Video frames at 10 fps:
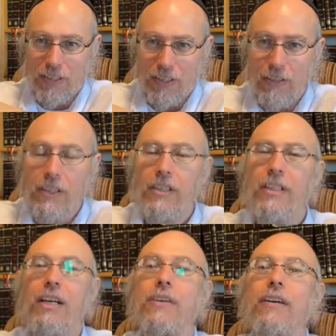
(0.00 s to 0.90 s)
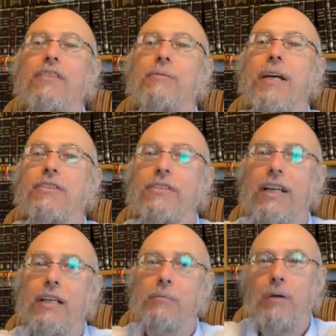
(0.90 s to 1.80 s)
Now you, now you have to imagine
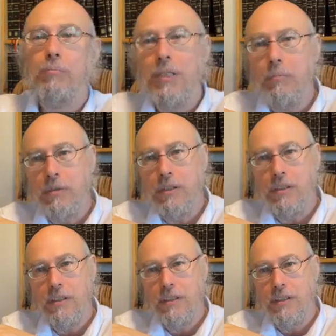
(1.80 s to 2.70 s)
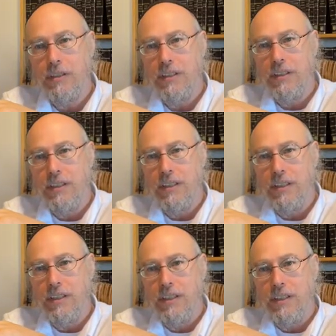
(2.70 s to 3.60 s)
that about people.
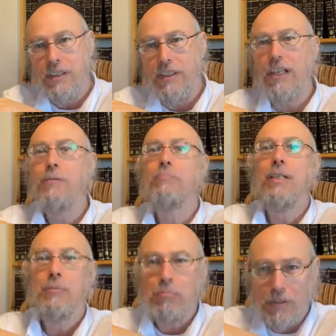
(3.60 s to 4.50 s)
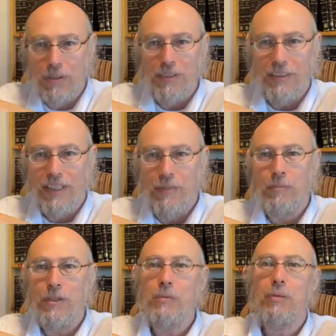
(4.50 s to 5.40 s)
There are people, and
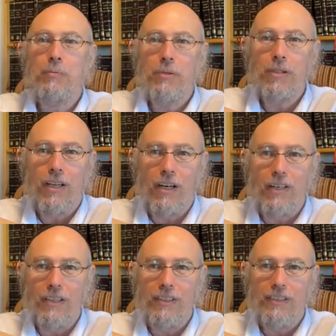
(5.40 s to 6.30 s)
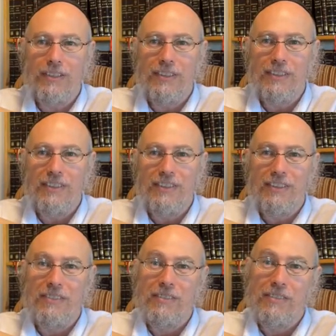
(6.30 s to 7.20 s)
most people are
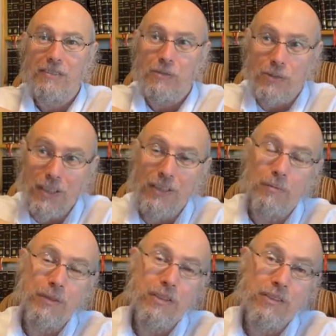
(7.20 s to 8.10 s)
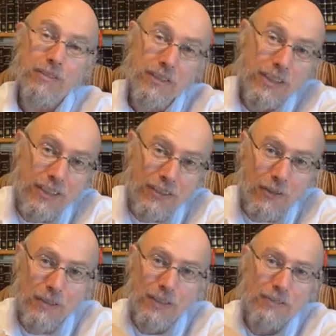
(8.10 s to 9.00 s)
run of the mill. They're very
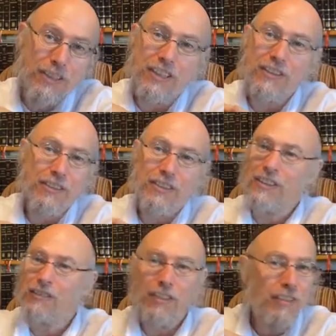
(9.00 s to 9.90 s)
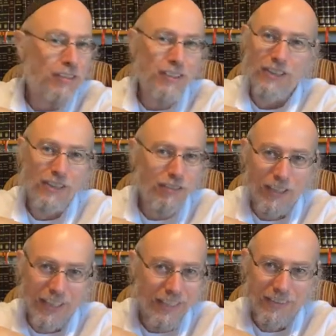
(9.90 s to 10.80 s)
holy, they're very good, every, everything's
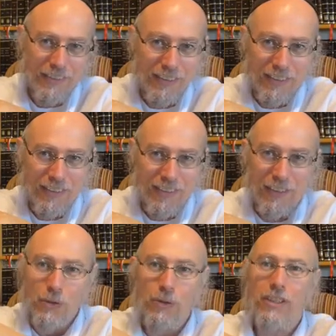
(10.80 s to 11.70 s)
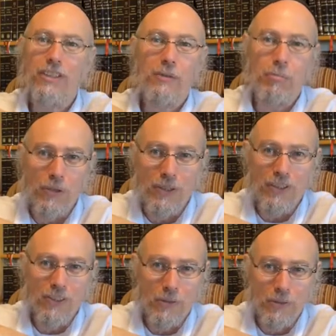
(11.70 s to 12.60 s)
fine. They do what they're supposed
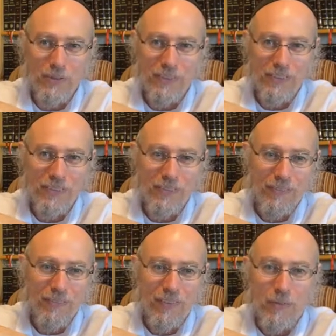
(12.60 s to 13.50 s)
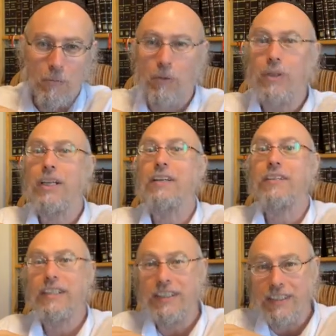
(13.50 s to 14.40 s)
to do. But what are
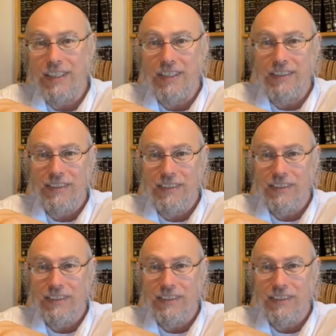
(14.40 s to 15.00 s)
they in the end?